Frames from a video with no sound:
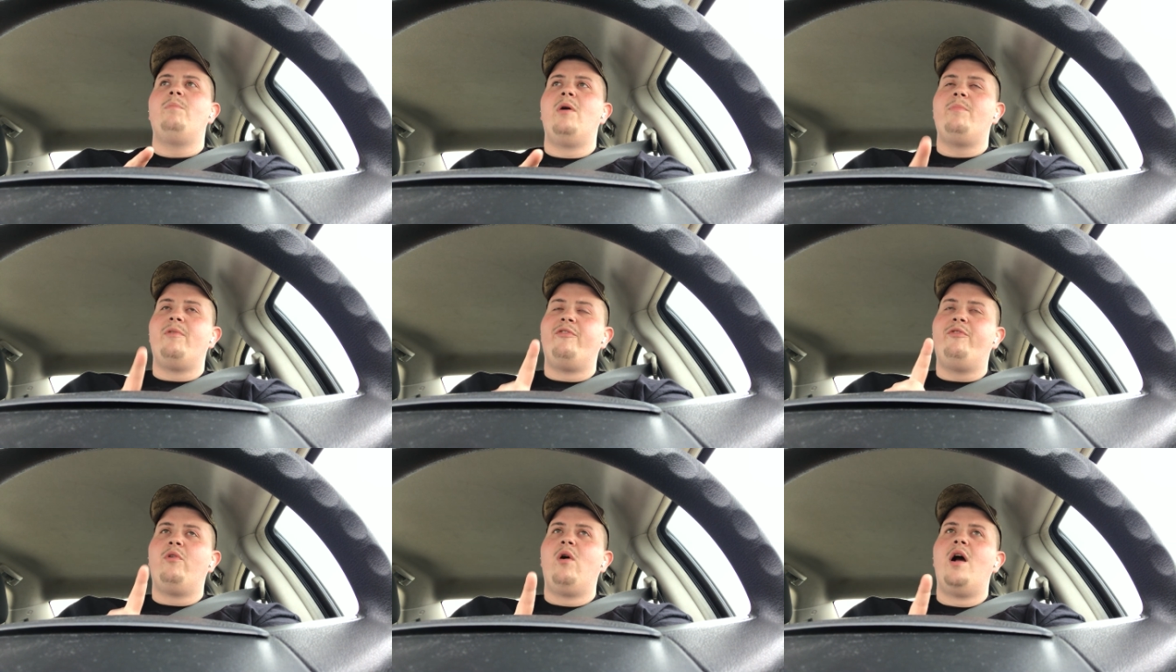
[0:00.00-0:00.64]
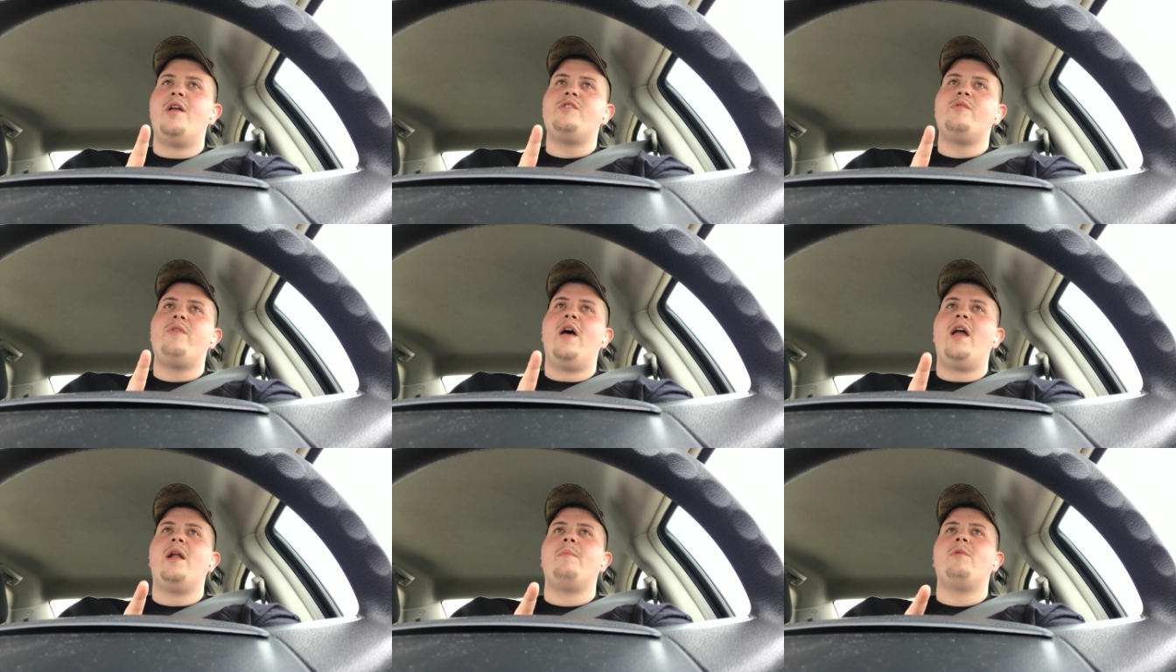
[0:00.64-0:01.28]
But before I do
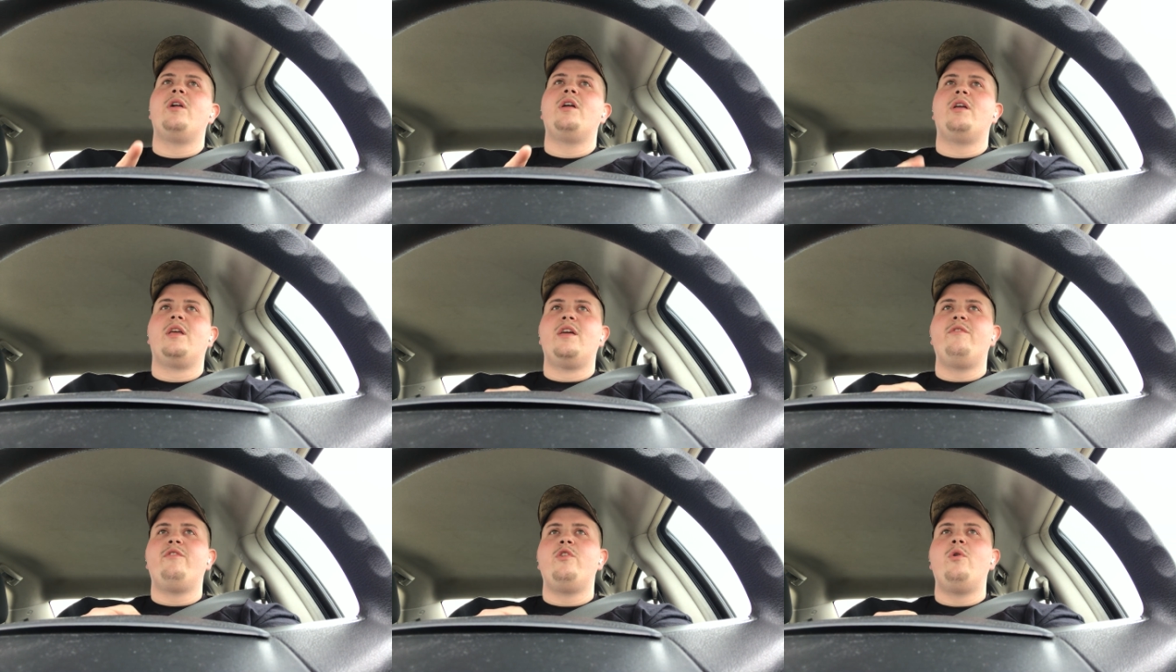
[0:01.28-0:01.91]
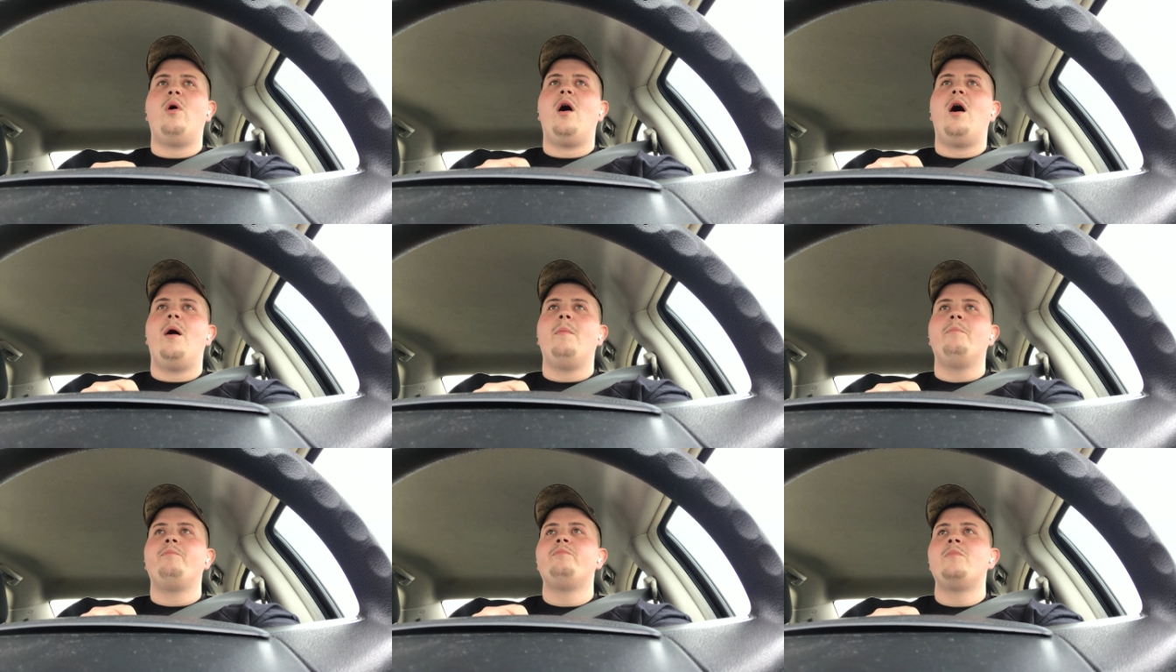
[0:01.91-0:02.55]
that, I'm going to give you
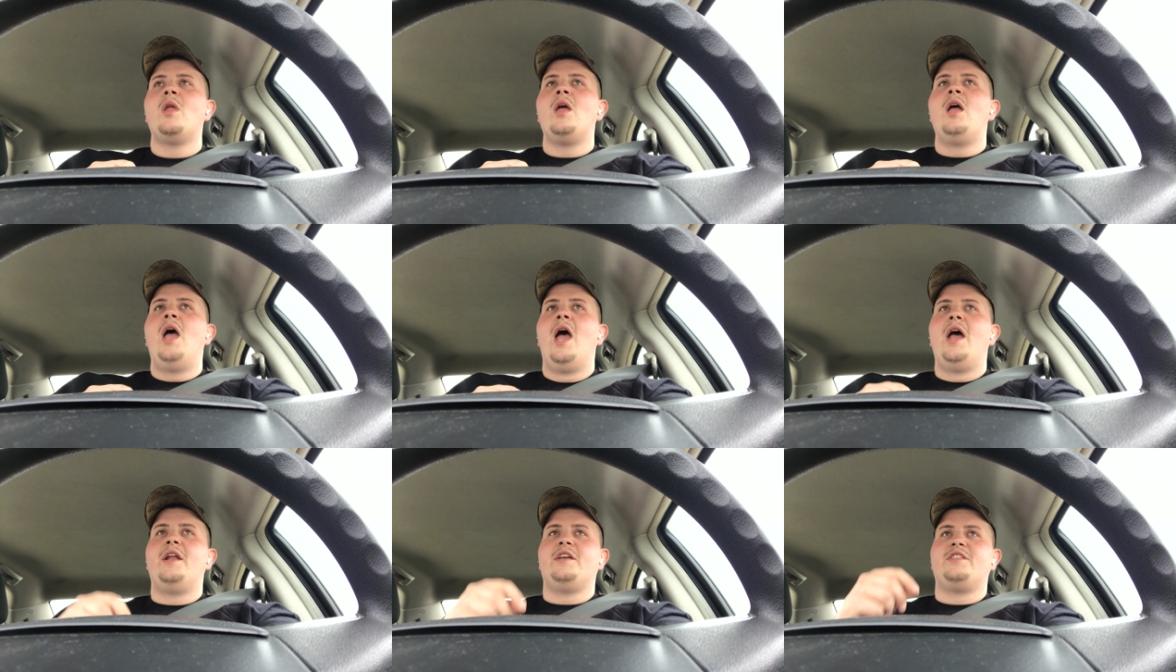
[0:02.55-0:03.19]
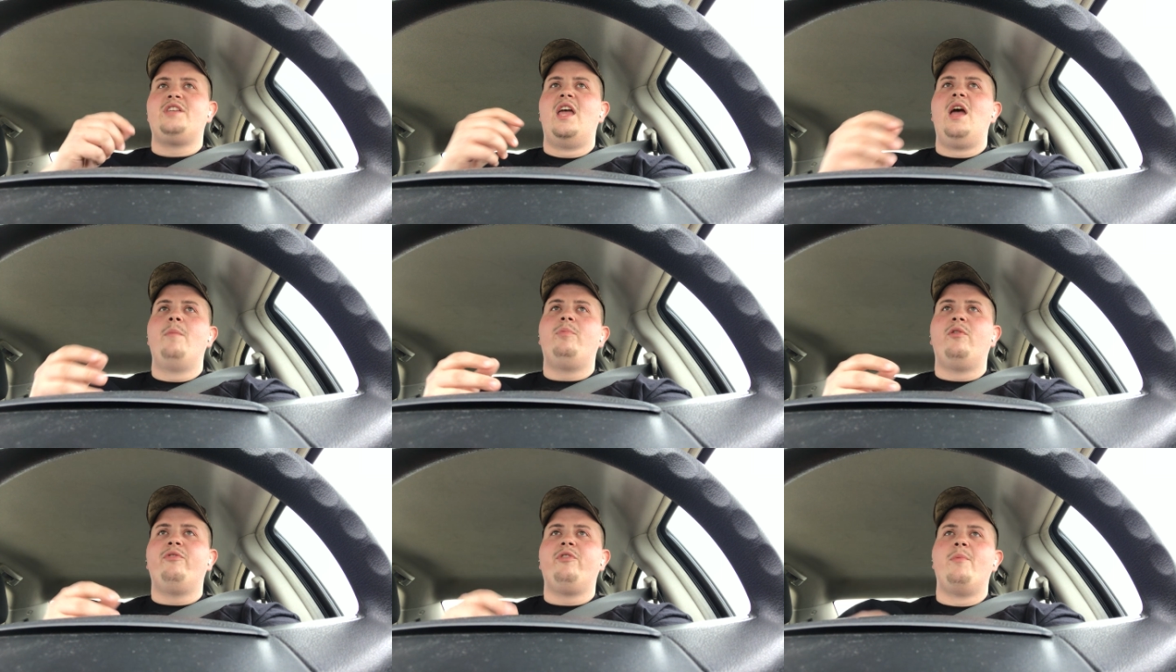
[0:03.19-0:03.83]
an
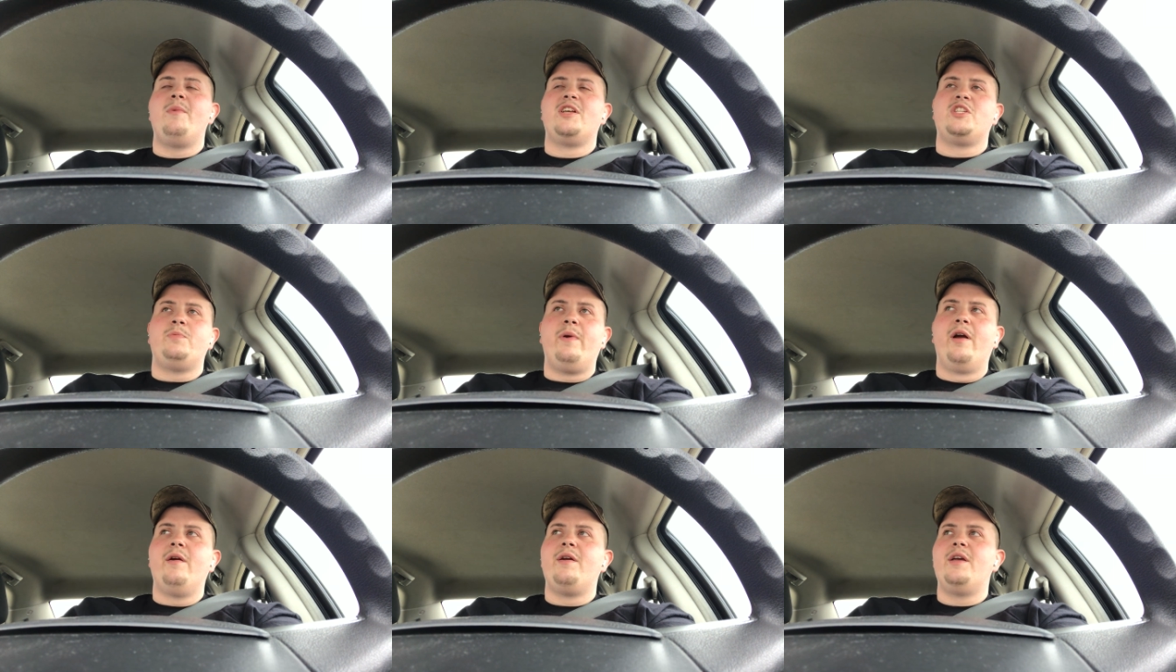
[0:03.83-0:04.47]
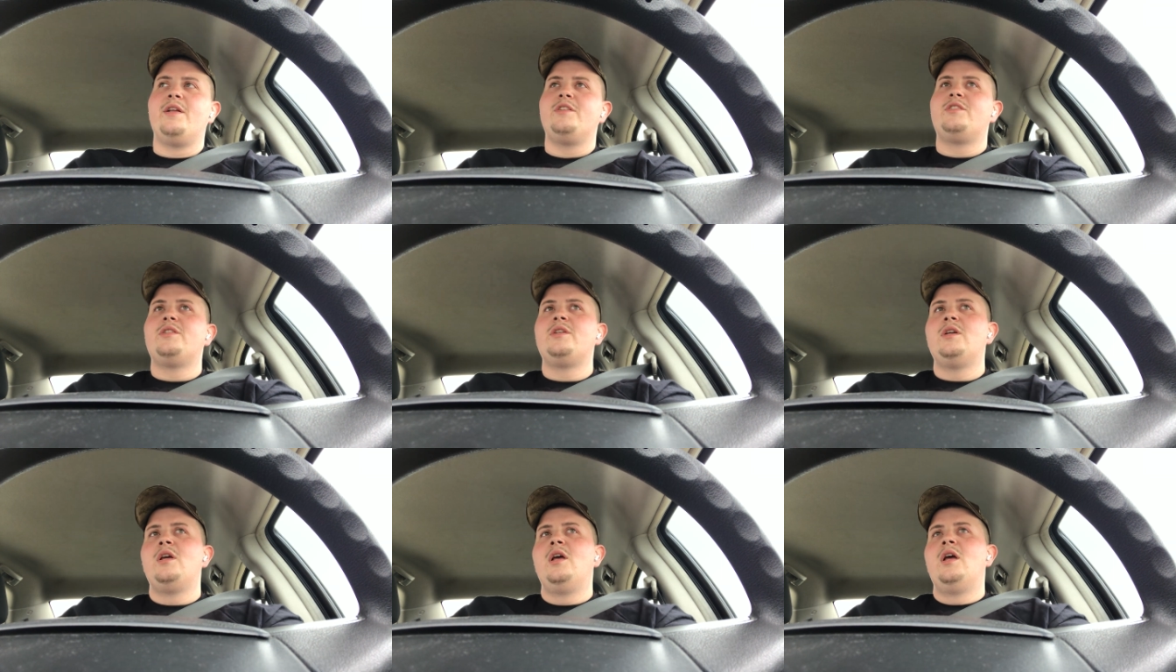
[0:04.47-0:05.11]
example from
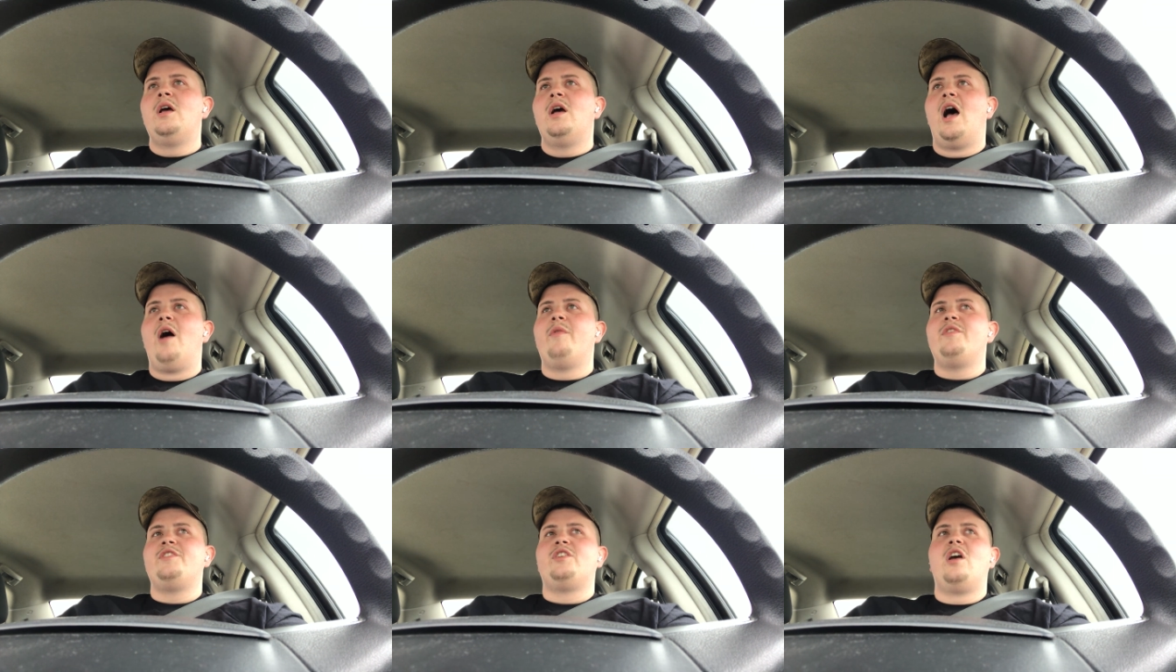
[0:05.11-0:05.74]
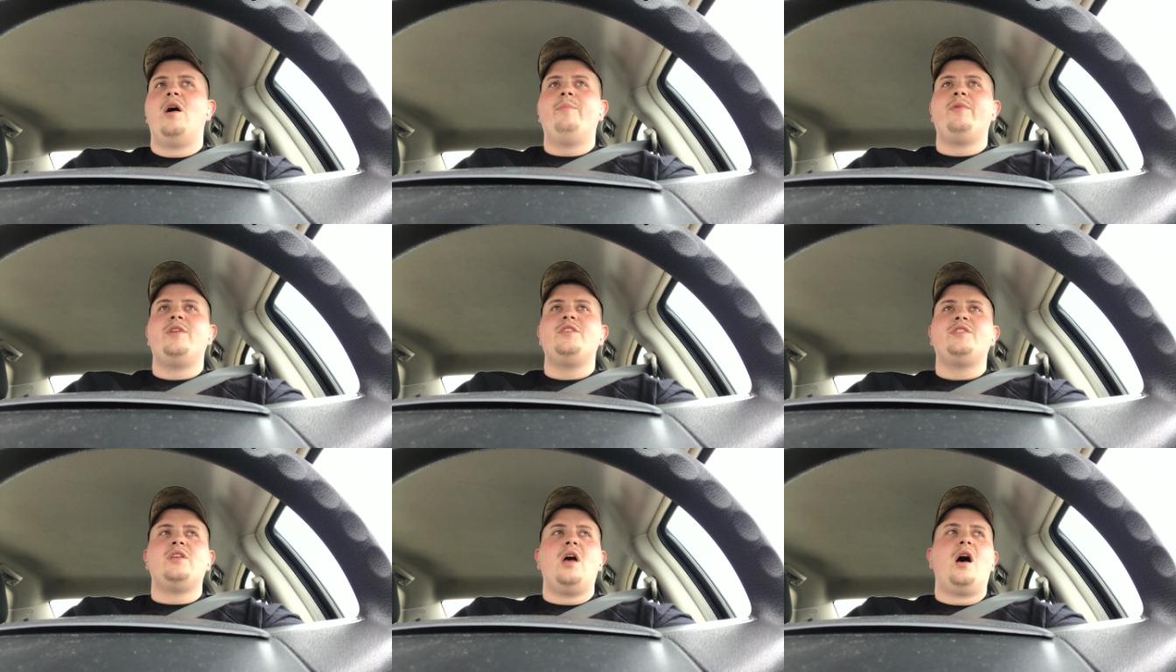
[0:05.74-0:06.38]
experience how these
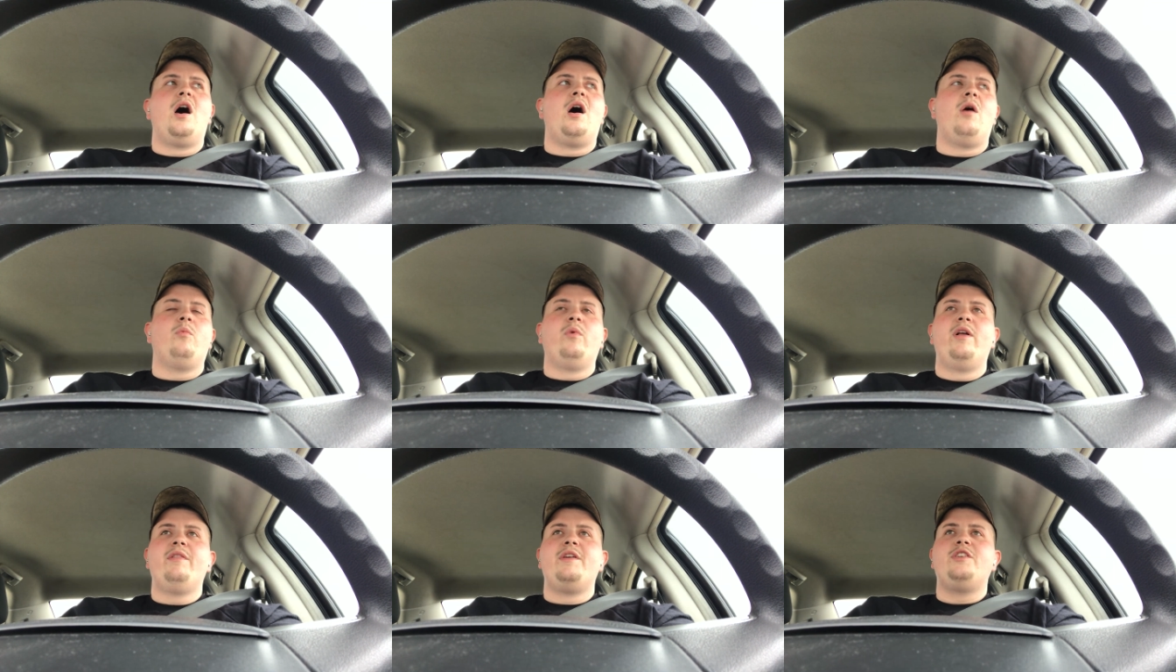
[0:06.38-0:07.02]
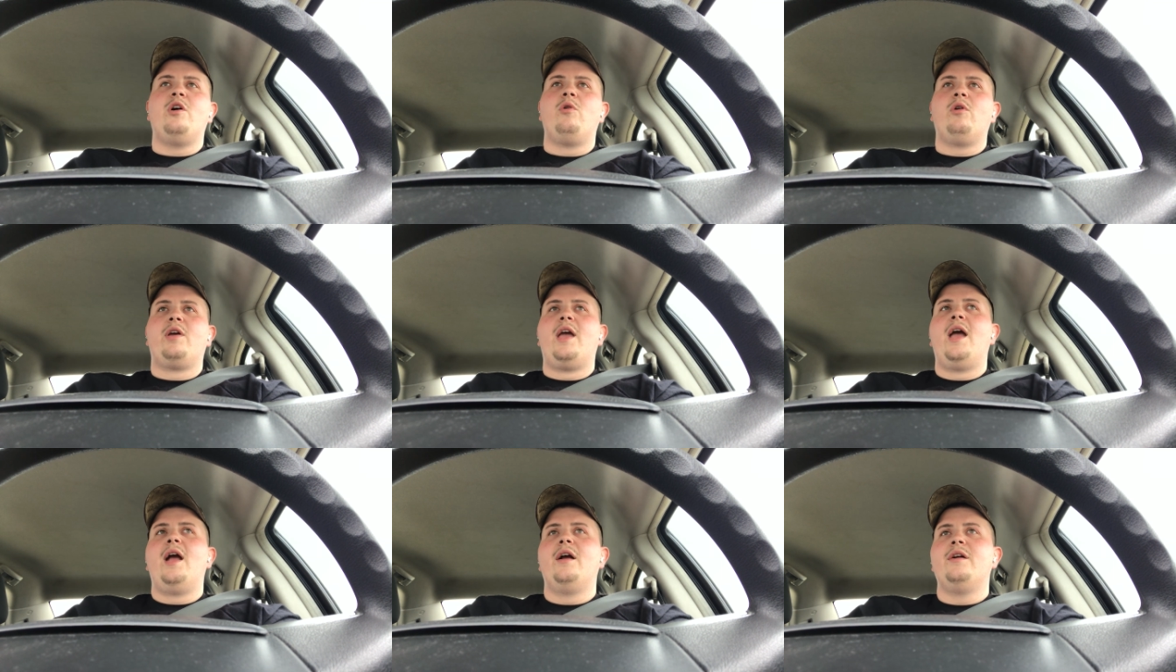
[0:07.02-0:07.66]
companies really don't
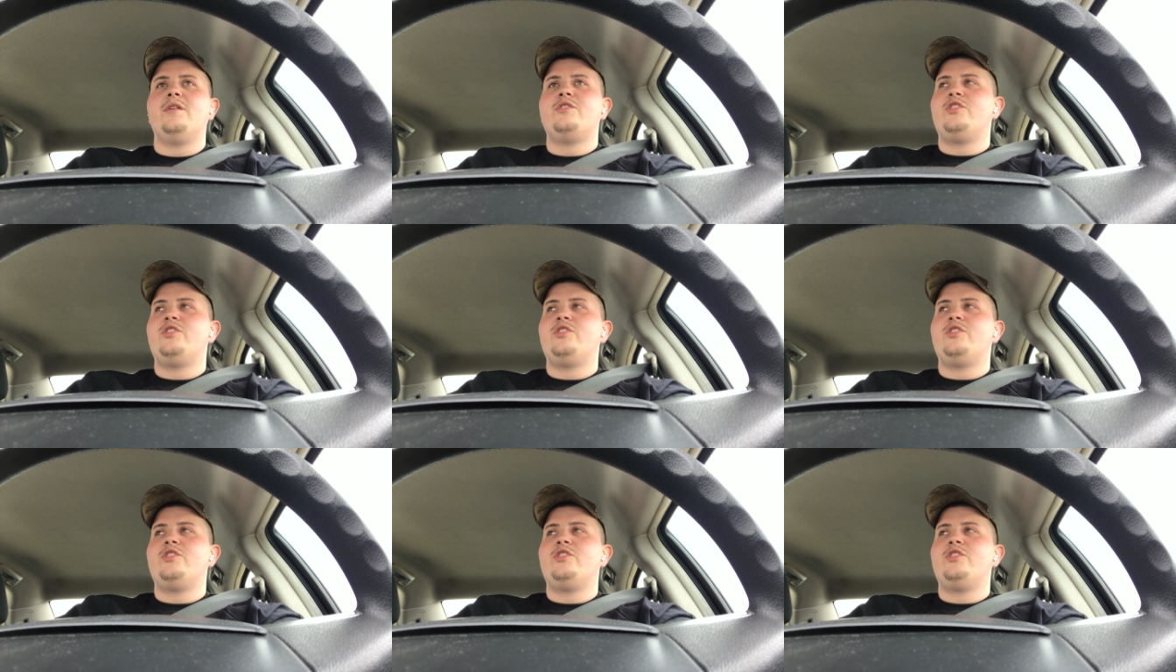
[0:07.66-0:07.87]
care.